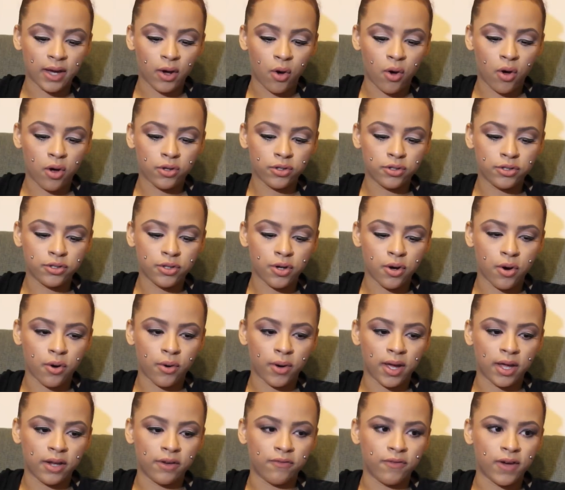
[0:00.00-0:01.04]
I also
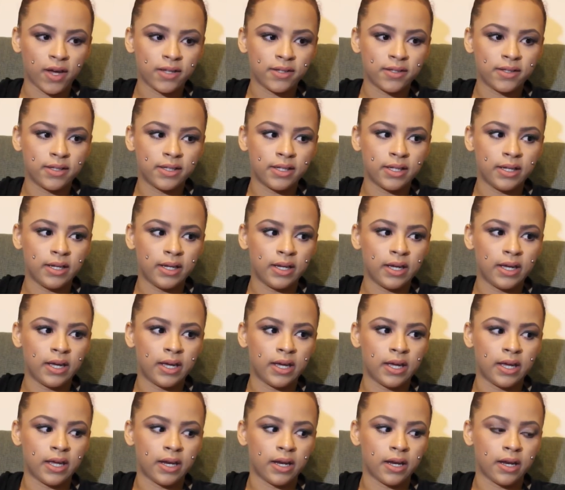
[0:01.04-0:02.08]
invested
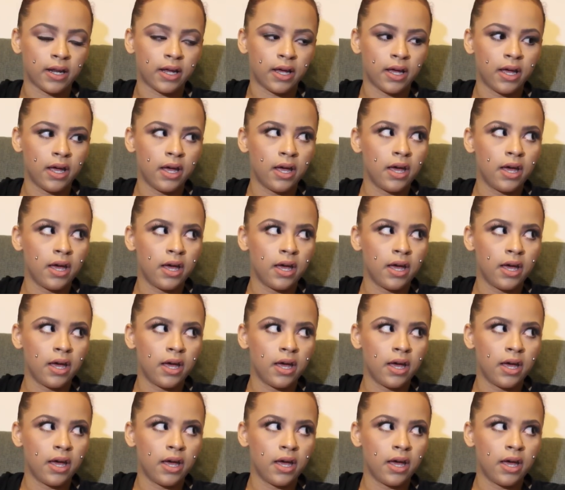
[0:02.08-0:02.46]
in